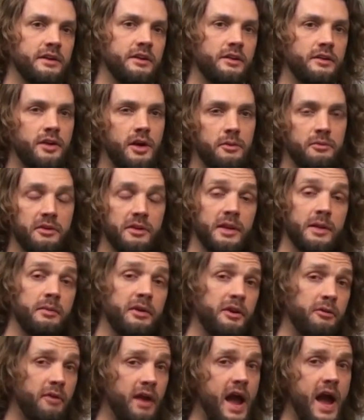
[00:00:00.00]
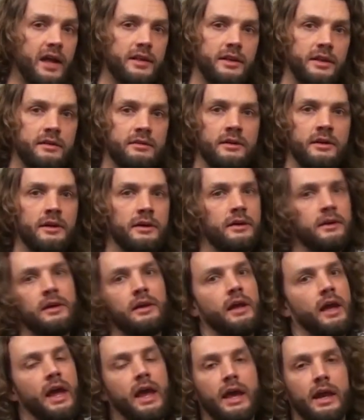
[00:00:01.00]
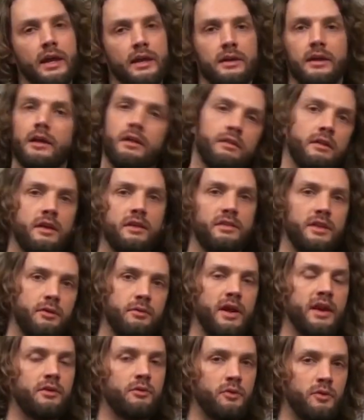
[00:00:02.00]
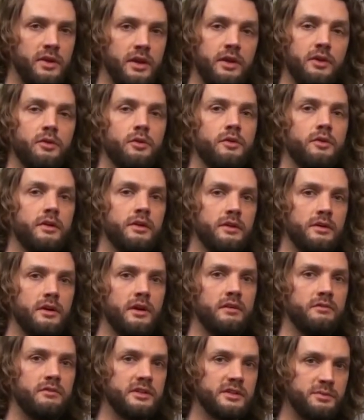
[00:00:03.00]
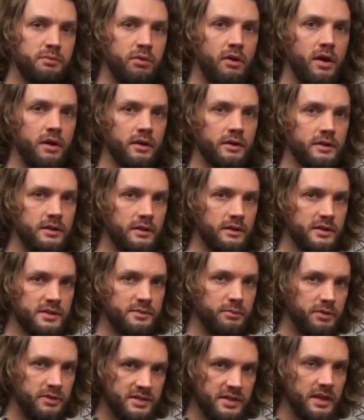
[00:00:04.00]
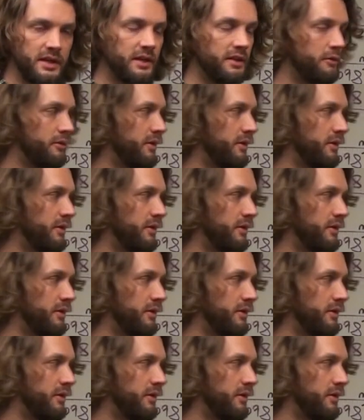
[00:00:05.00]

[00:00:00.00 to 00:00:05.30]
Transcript: to determine the limiting reactant and the theoretical yield of this product in this particular